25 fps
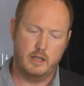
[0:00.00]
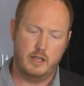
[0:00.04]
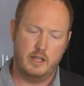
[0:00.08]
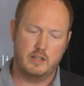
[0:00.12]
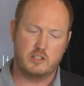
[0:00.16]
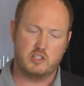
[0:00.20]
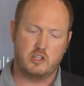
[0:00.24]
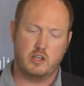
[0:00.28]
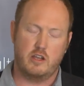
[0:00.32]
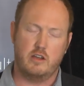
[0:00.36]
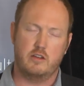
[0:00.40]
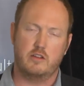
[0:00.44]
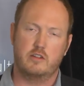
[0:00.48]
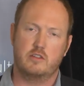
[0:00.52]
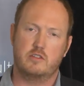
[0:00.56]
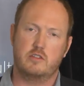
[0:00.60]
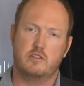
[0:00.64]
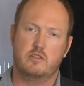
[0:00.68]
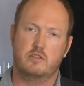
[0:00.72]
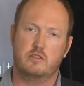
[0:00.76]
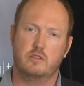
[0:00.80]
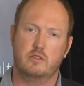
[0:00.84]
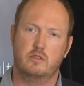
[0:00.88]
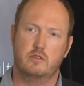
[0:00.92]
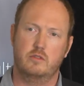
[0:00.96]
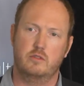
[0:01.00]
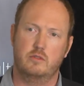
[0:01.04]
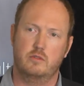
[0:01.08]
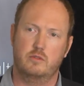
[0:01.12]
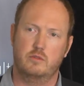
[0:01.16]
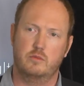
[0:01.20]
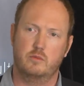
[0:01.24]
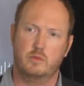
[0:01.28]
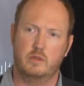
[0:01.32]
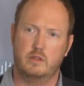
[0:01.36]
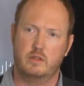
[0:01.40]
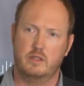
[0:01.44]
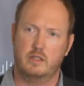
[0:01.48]
It's harder to do
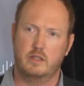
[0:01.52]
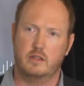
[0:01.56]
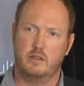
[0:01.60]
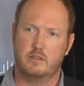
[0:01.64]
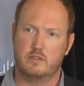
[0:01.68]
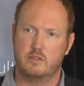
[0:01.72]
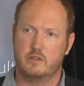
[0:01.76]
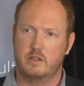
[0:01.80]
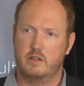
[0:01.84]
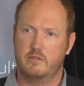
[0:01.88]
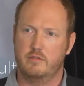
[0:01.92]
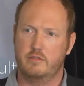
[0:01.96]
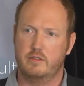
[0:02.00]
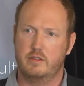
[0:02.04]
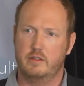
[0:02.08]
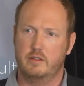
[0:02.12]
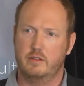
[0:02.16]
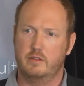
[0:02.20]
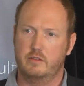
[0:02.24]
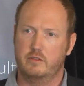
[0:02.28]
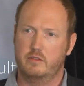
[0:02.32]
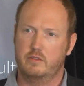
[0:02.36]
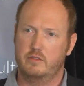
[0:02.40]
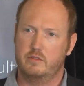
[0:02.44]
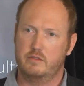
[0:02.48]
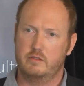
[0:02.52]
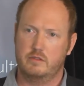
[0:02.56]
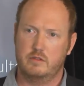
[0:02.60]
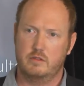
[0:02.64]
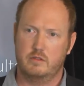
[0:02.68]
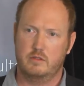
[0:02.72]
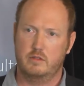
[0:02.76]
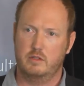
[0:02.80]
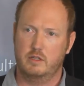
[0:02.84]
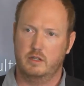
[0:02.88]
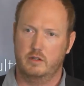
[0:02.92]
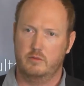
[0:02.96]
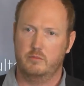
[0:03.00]
with the other side of things,
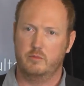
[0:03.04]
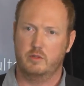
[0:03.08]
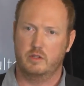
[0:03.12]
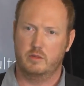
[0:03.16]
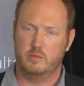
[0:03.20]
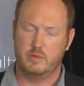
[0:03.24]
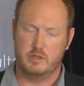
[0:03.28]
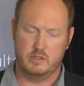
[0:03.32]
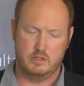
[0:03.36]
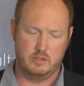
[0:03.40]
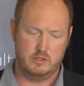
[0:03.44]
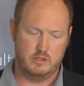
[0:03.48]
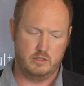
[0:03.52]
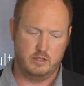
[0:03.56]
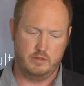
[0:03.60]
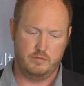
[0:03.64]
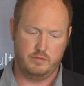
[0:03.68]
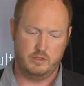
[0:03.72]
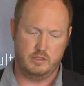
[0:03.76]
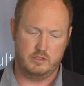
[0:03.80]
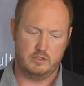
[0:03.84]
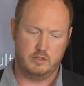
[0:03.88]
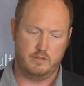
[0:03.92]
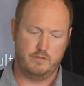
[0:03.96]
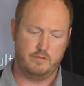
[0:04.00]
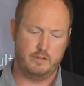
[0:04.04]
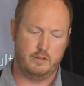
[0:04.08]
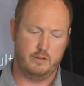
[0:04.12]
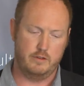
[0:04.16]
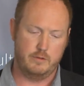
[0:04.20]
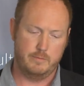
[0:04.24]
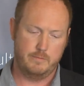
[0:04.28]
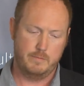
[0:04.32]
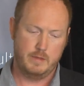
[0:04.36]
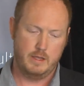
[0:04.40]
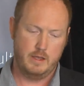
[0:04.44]
with the business side of things, I've found.